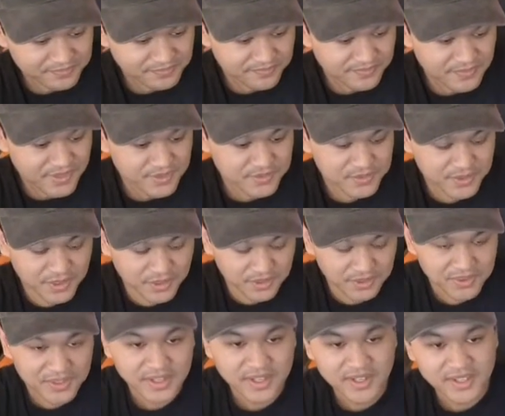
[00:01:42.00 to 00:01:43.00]
So
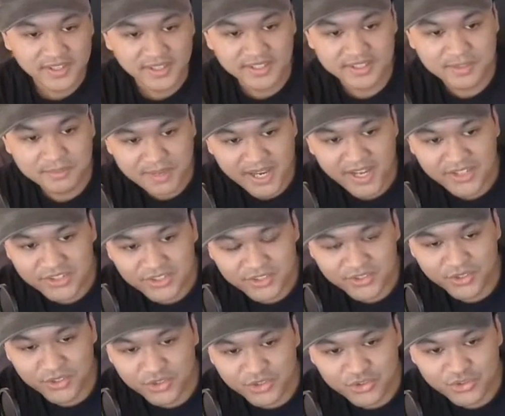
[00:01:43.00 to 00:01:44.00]
let's imagine
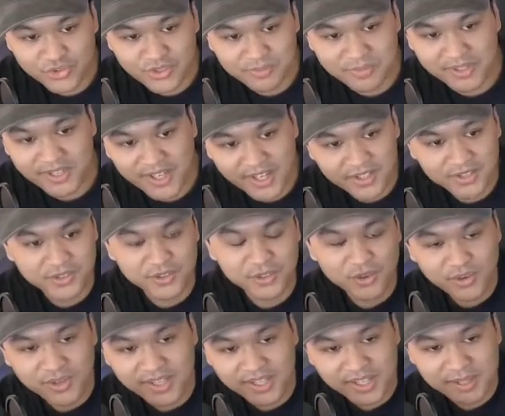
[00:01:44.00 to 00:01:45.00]
you're streaming and you're
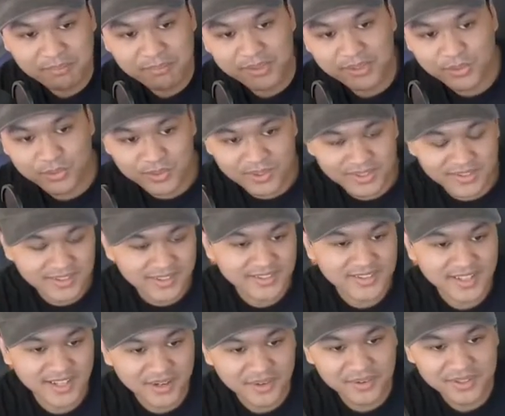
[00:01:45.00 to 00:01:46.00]
going in between these
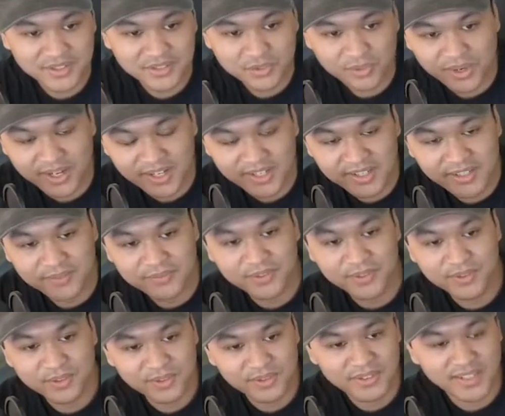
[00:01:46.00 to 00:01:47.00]
areas, right? If
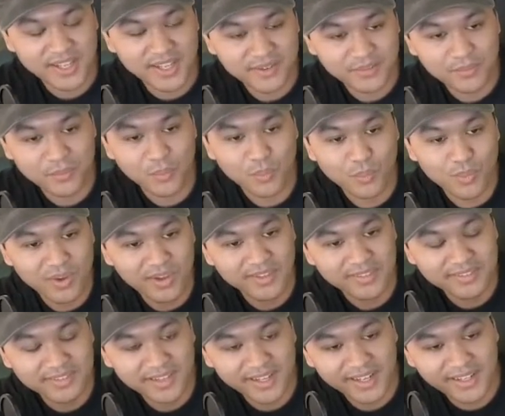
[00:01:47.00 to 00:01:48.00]
you only have one
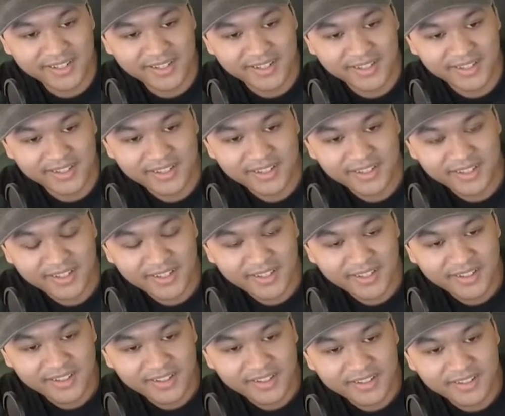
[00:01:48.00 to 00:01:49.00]
data
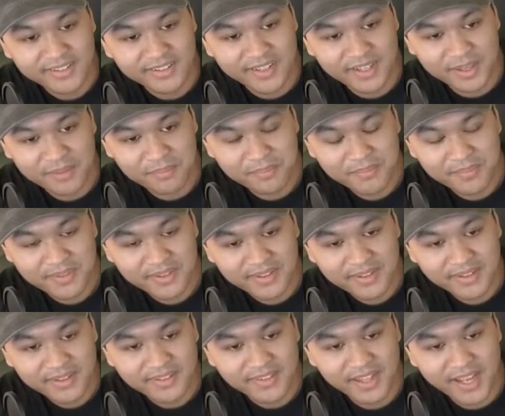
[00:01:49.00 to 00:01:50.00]
SIM,
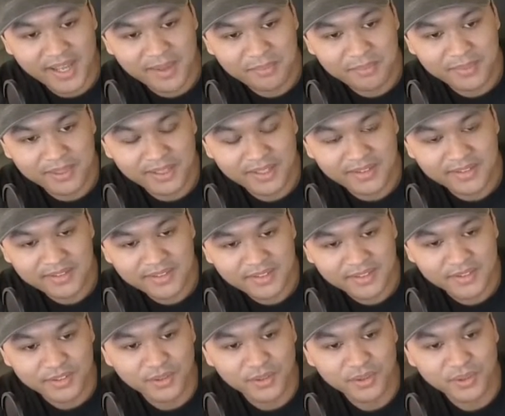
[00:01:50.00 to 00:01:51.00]
that means
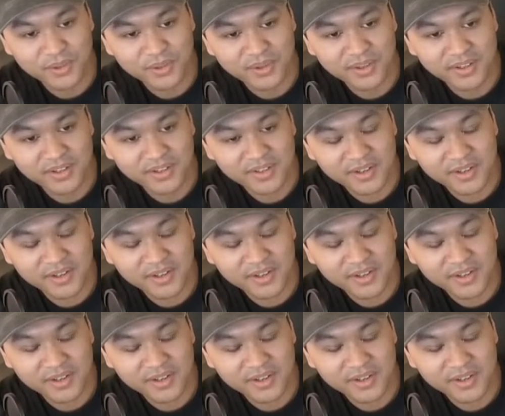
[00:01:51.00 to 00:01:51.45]
your